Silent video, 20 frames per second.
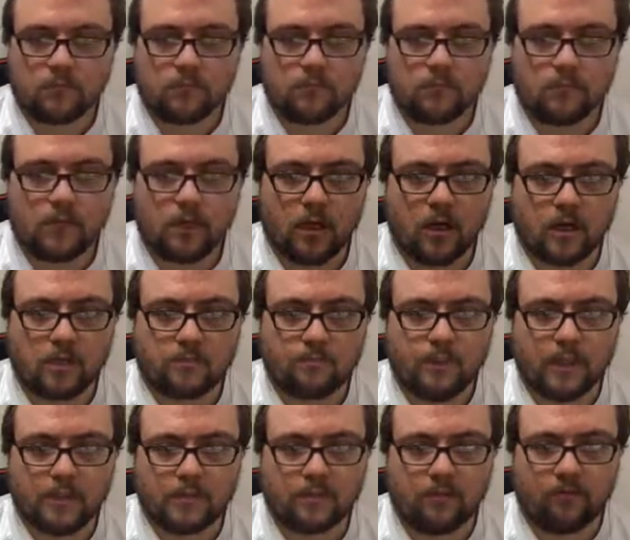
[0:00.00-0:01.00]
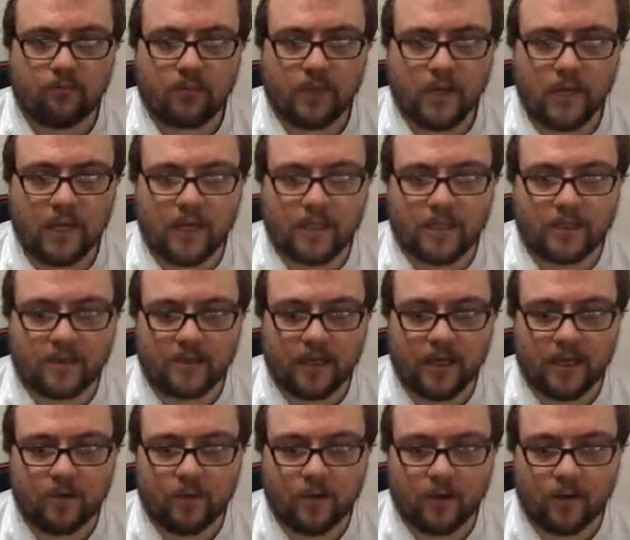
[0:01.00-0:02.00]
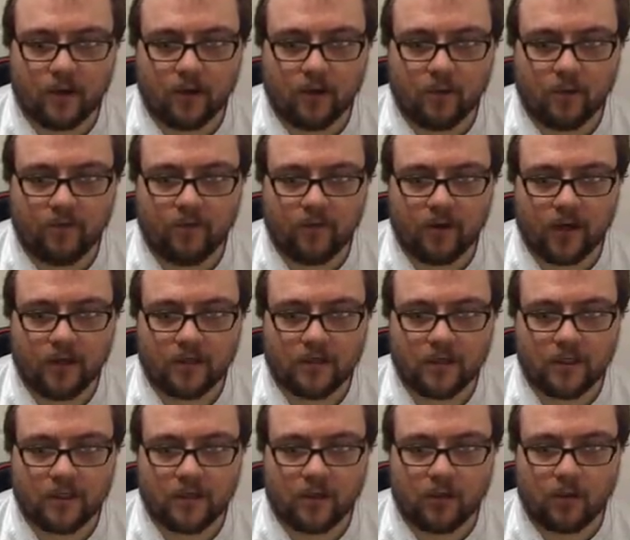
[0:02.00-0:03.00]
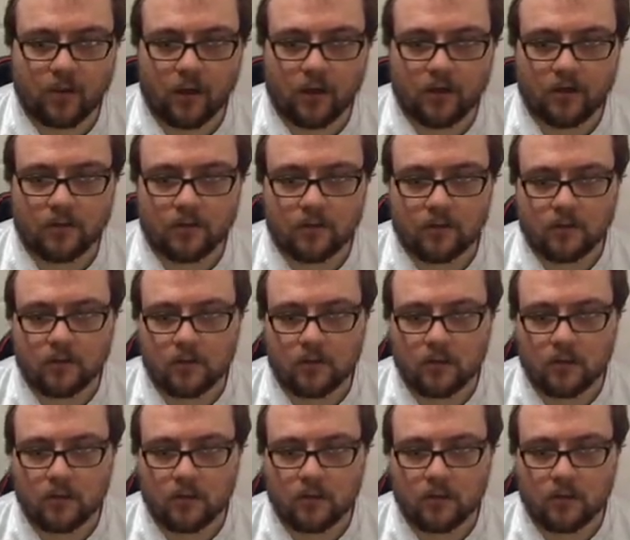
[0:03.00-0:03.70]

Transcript: Nope. Oh, it's picked off by Hayden. There we go. We finally got one.